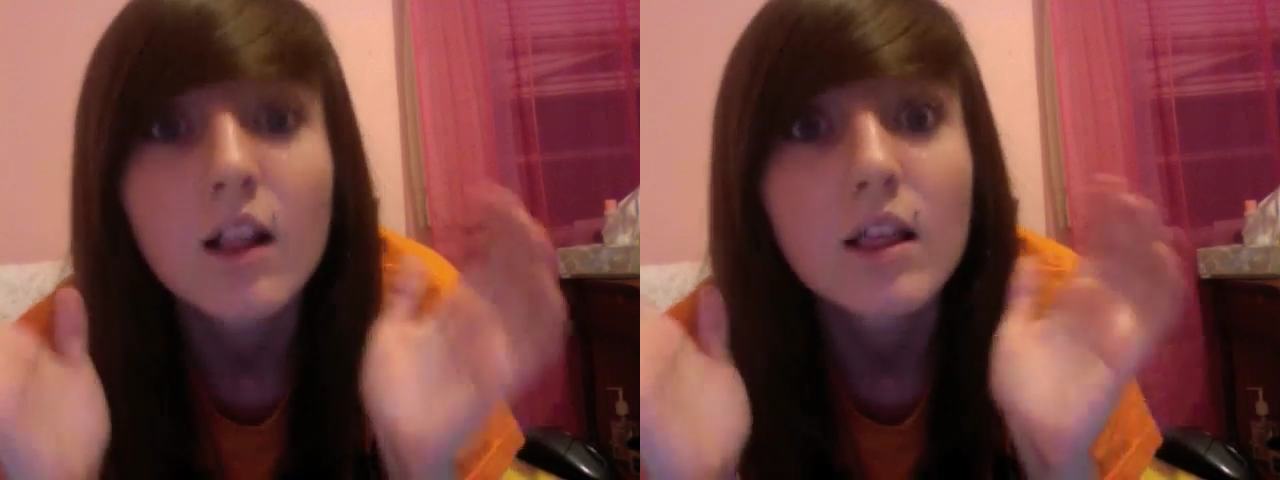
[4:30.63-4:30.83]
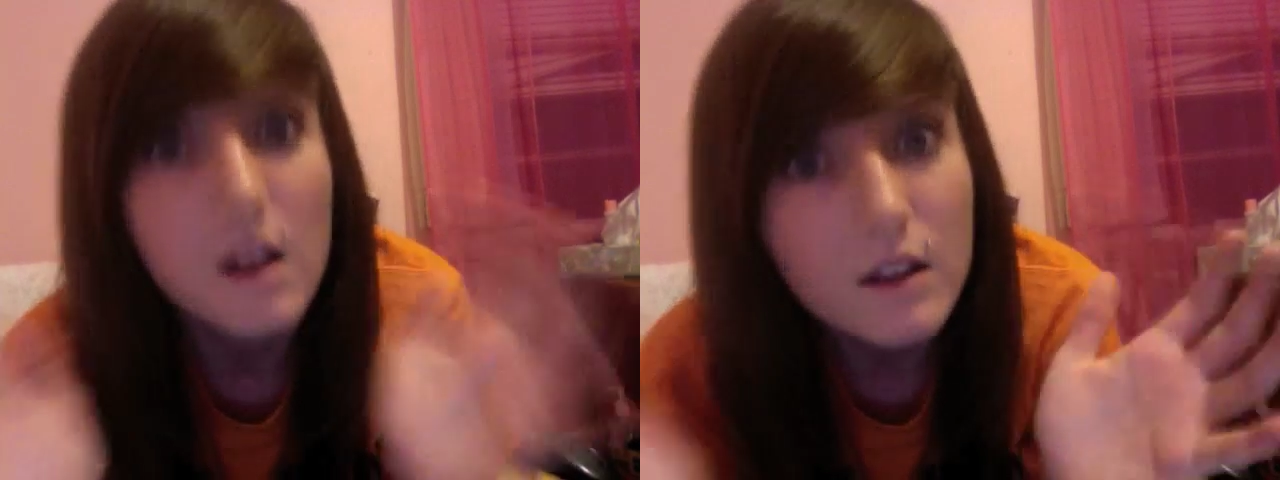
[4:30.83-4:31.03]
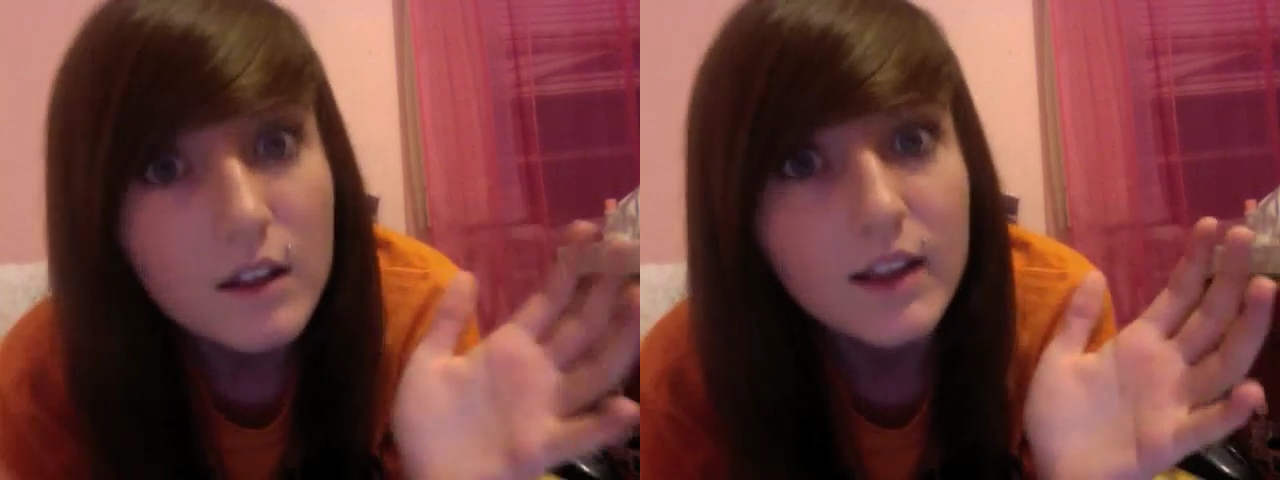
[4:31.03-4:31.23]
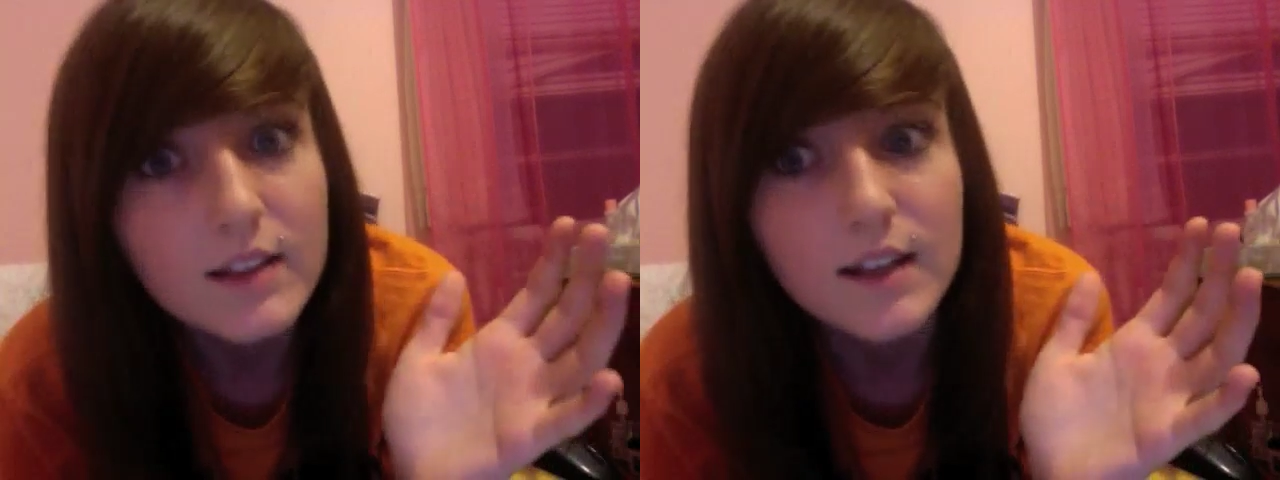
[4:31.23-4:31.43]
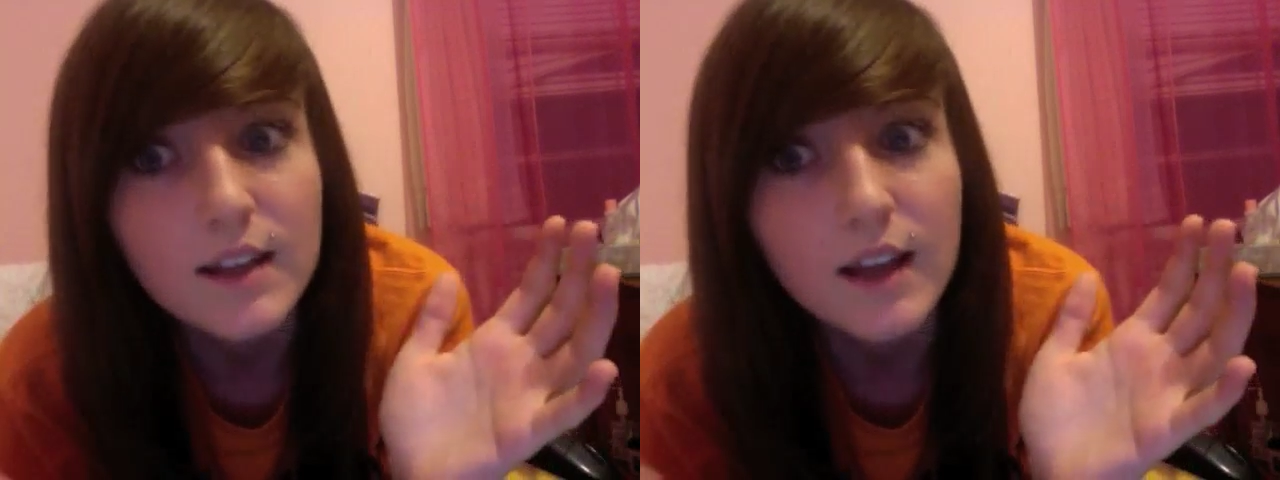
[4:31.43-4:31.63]
Luckily,
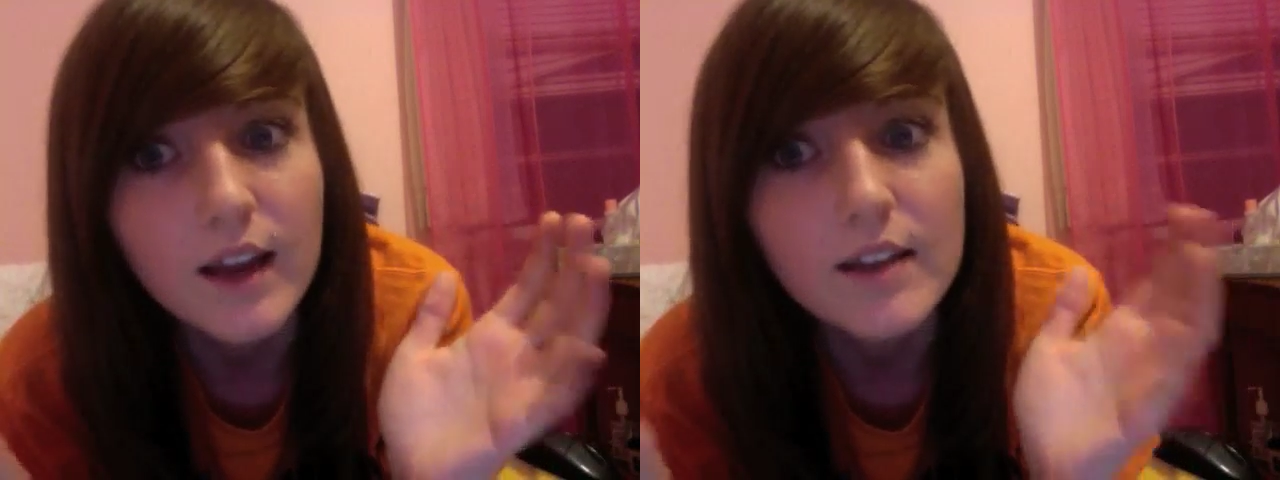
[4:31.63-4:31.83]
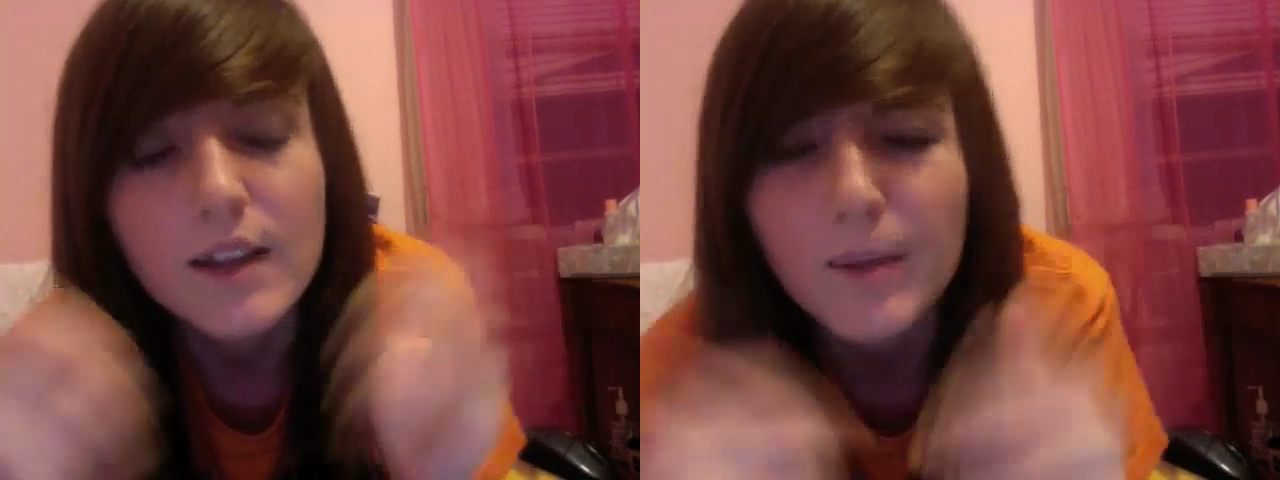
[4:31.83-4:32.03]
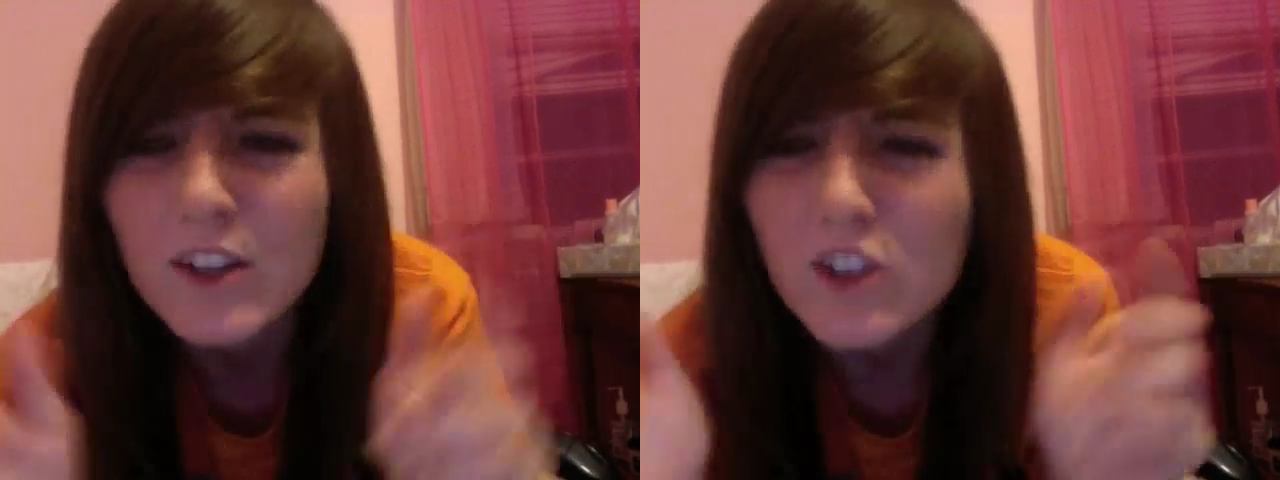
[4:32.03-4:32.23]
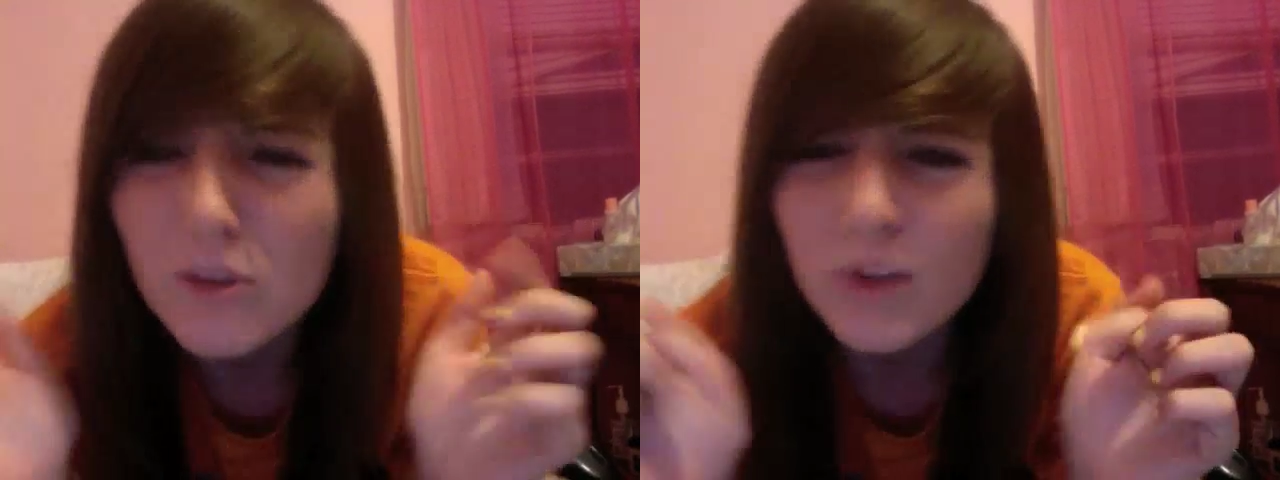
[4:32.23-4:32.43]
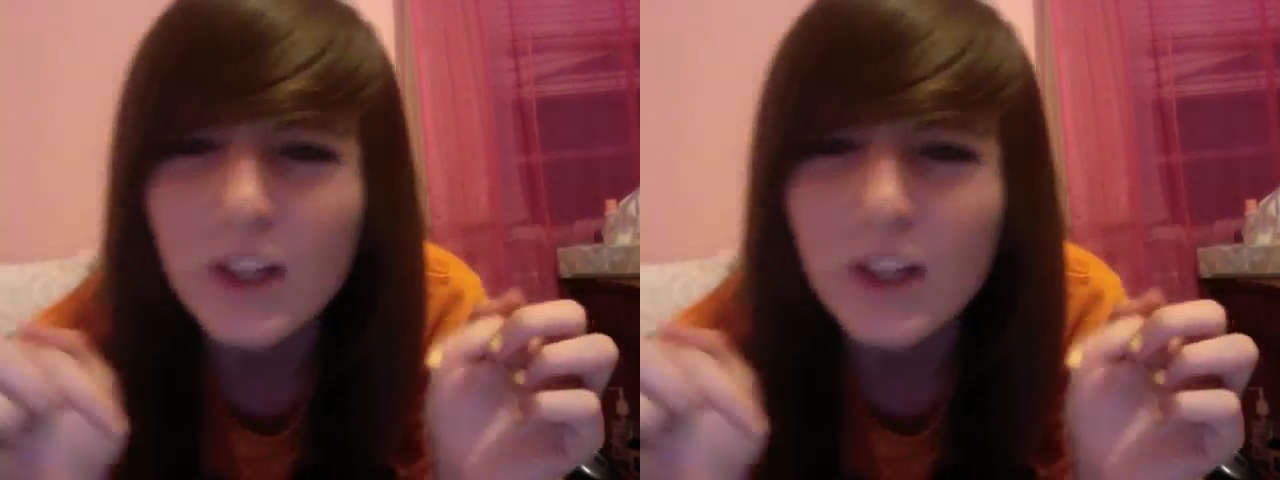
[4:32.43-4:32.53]
that's not the case. I'm actually